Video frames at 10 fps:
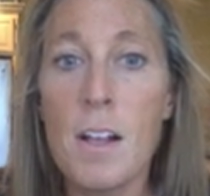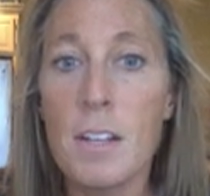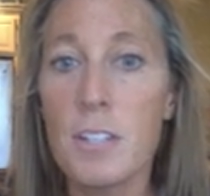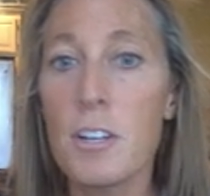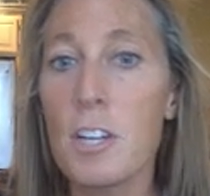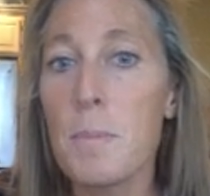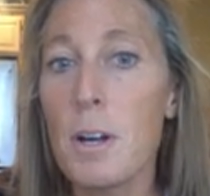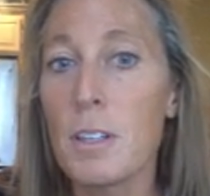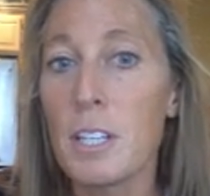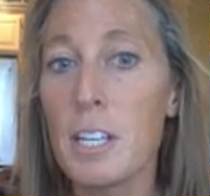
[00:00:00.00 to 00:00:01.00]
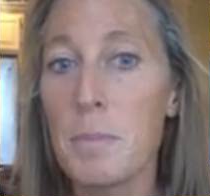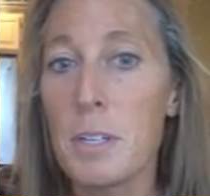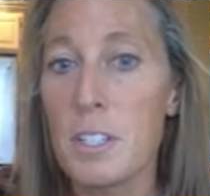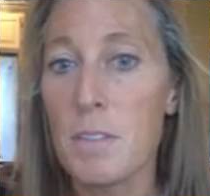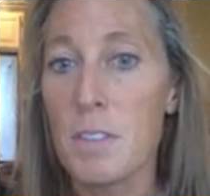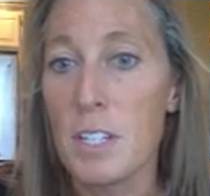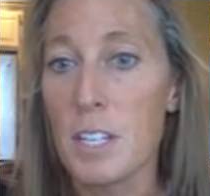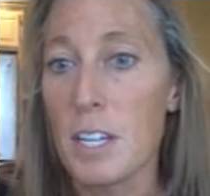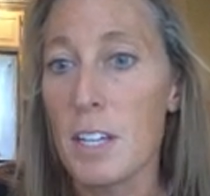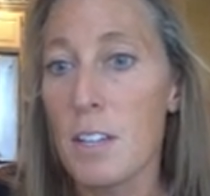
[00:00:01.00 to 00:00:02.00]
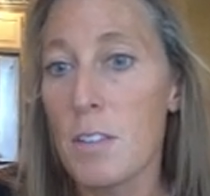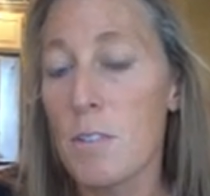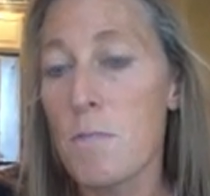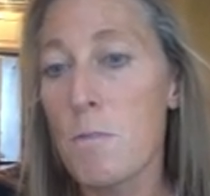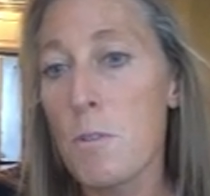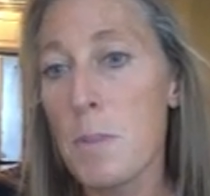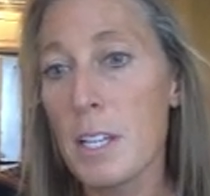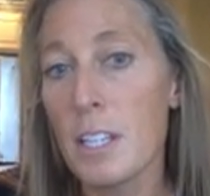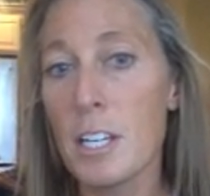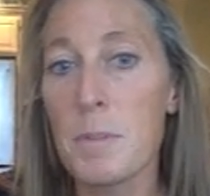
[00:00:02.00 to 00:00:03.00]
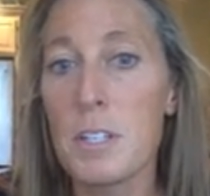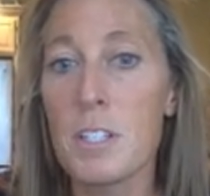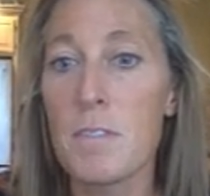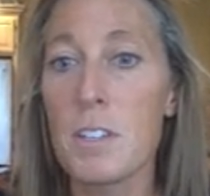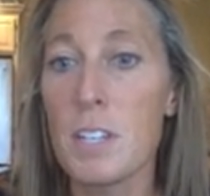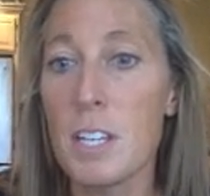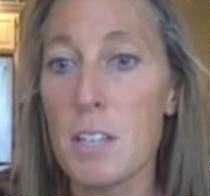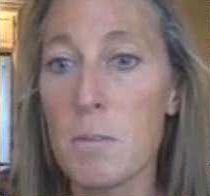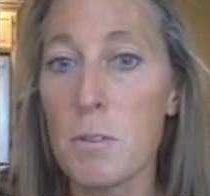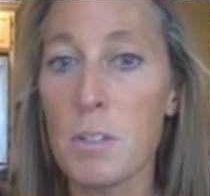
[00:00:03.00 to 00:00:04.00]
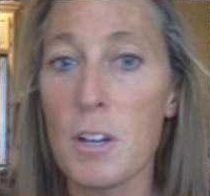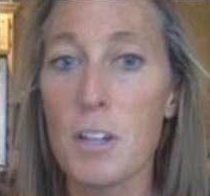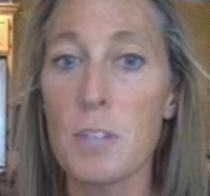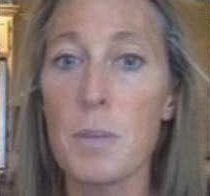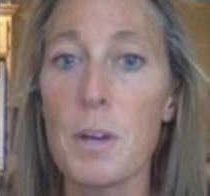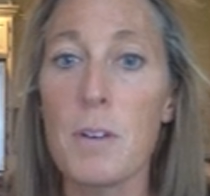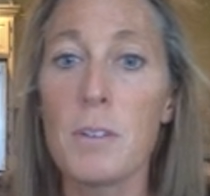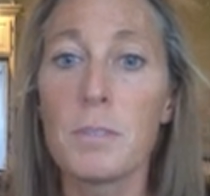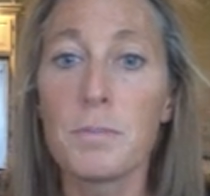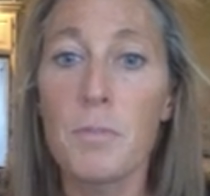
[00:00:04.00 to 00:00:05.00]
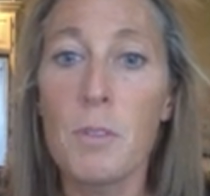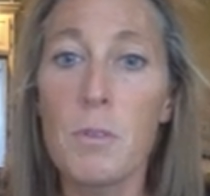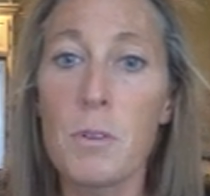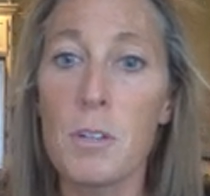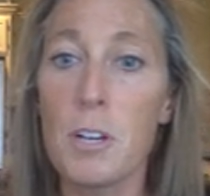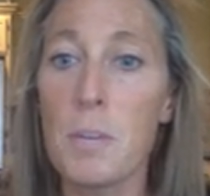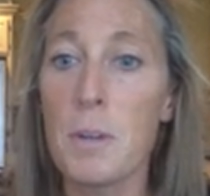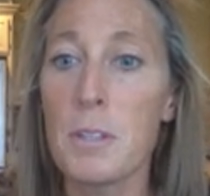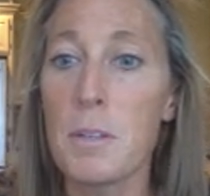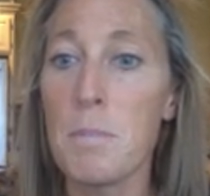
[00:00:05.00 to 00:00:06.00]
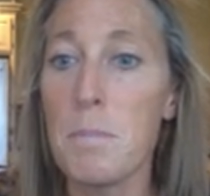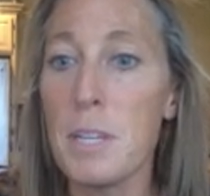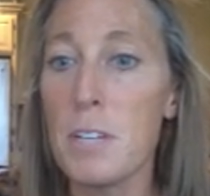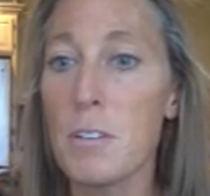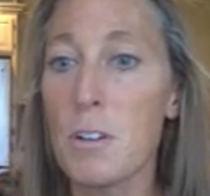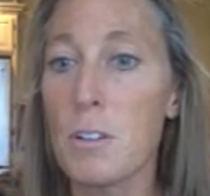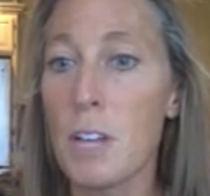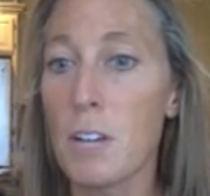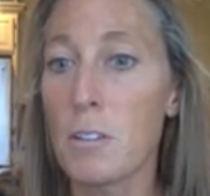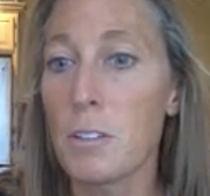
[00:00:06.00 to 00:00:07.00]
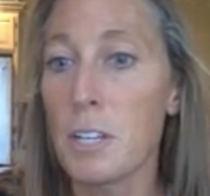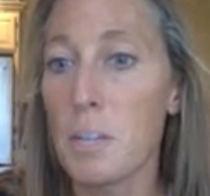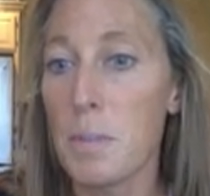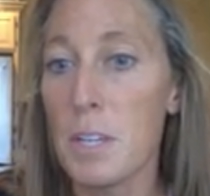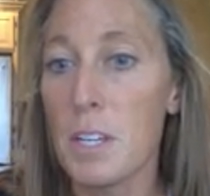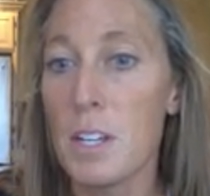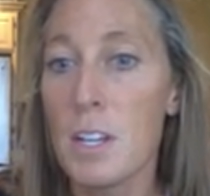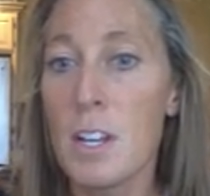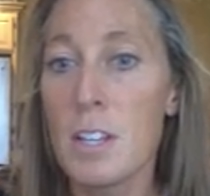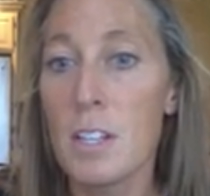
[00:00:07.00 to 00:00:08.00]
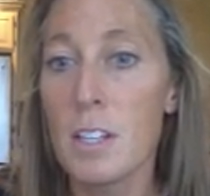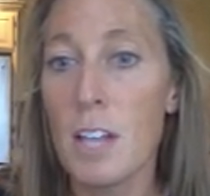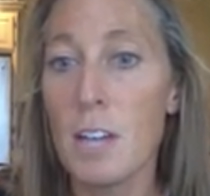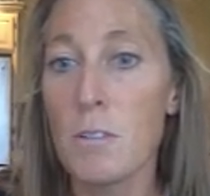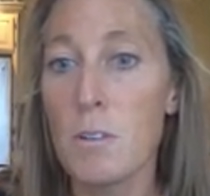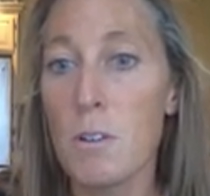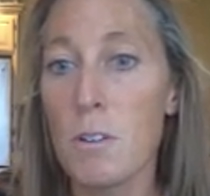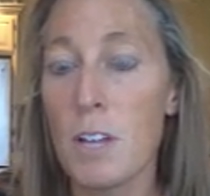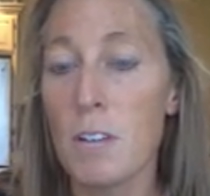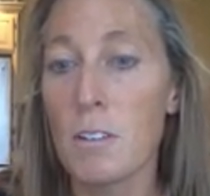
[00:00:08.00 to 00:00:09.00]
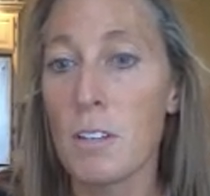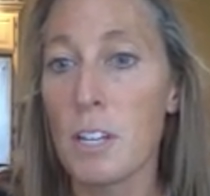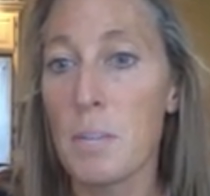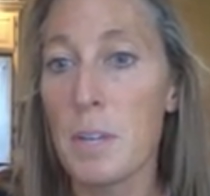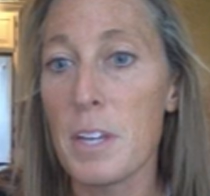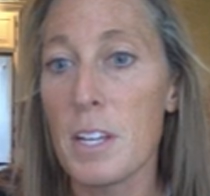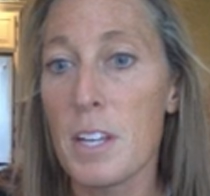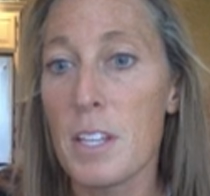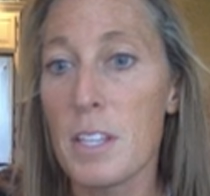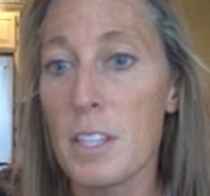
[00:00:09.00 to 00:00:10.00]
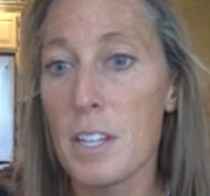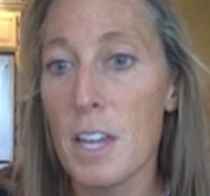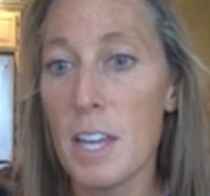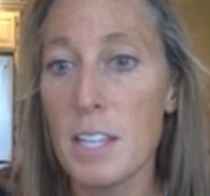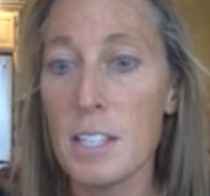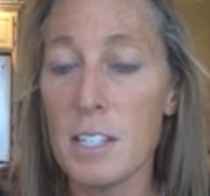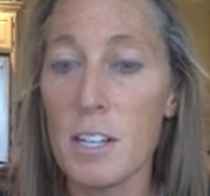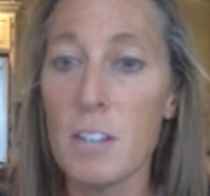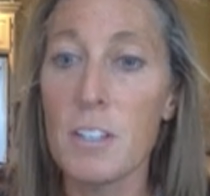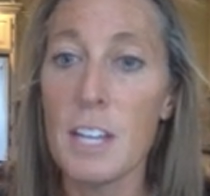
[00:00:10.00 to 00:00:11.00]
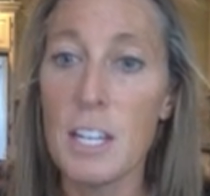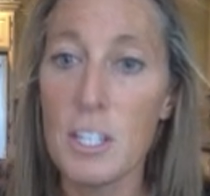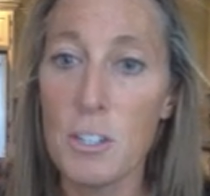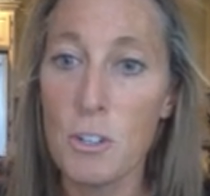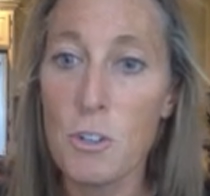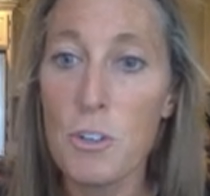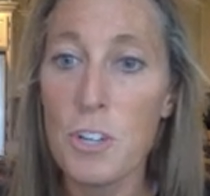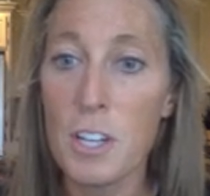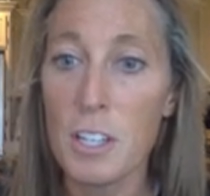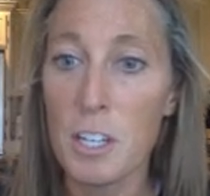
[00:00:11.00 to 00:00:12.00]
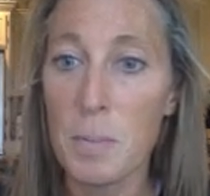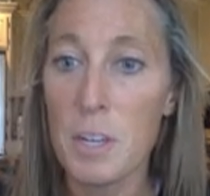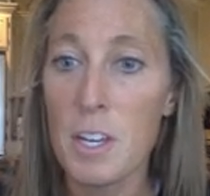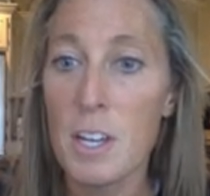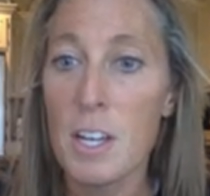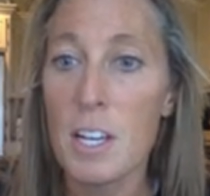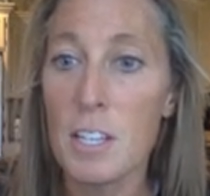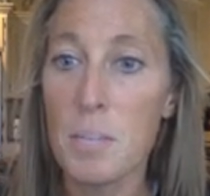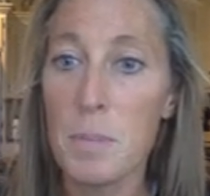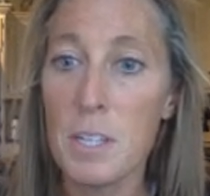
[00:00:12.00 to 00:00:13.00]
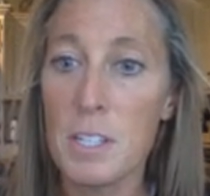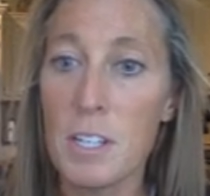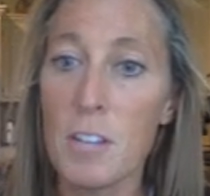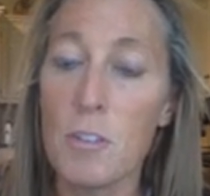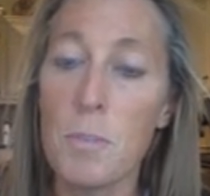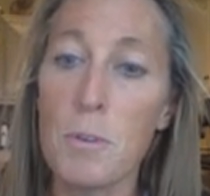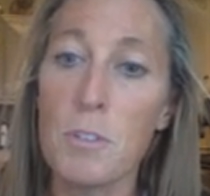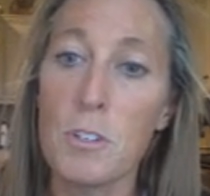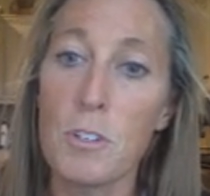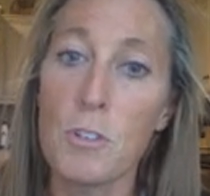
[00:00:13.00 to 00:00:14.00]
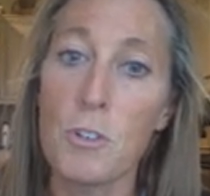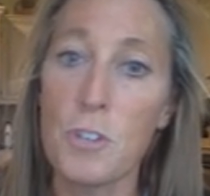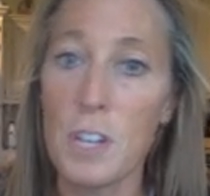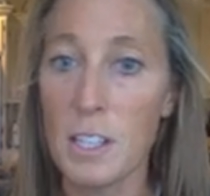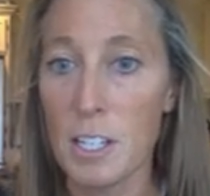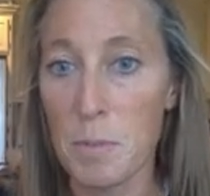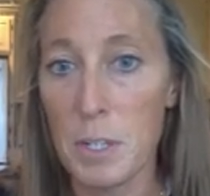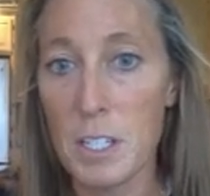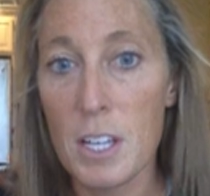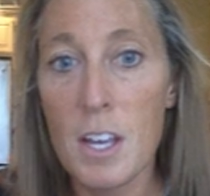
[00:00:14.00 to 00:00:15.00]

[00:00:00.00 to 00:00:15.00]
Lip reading: Now talking about ligaments of the knee, there are four main ligaments of the knee that we will talk about. We will talk about the medial collateral ligament, the lateral collateral ligament, the ACL, the anterior cruciate ligament, and the PCL, the posterior cruciate ligament.